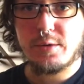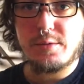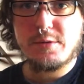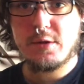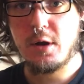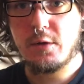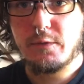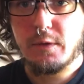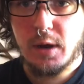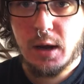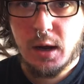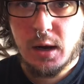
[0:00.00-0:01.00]
some Snuff,
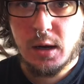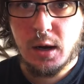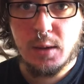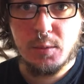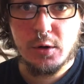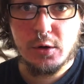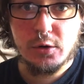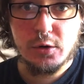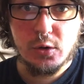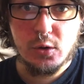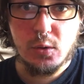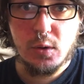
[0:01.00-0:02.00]
and I'm going to
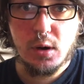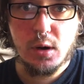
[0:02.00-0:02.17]
do,